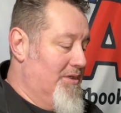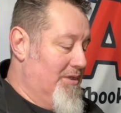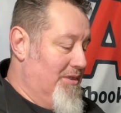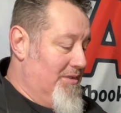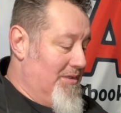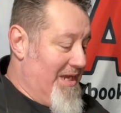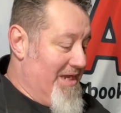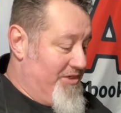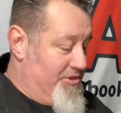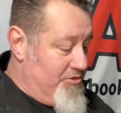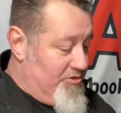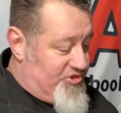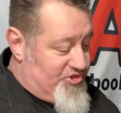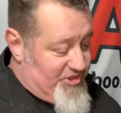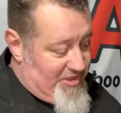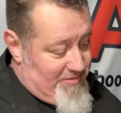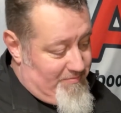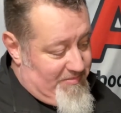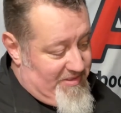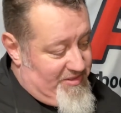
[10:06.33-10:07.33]
Like you've
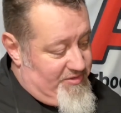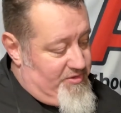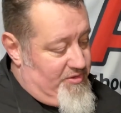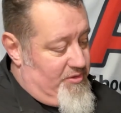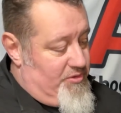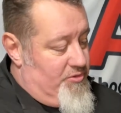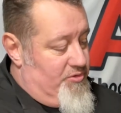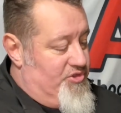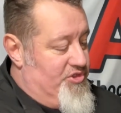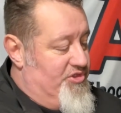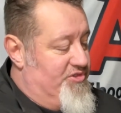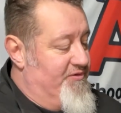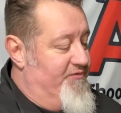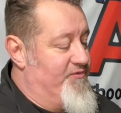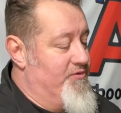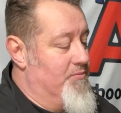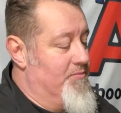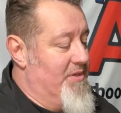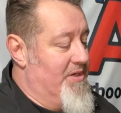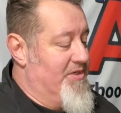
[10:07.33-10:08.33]
seen me do just a
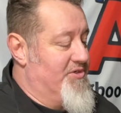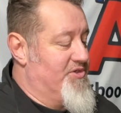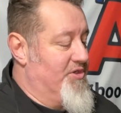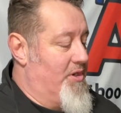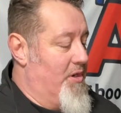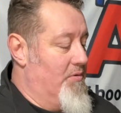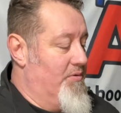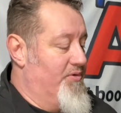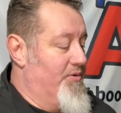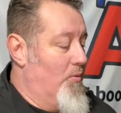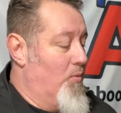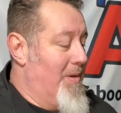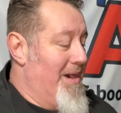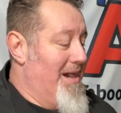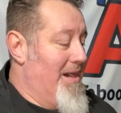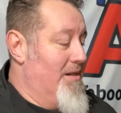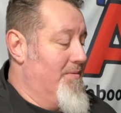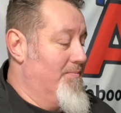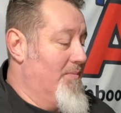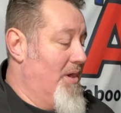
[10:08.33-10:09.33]
few minutes ago with the
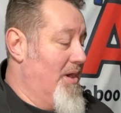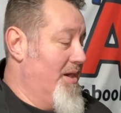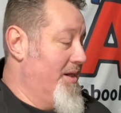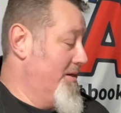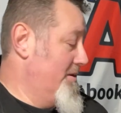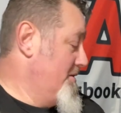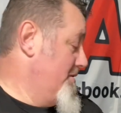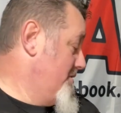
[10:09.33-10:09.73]
wired mic,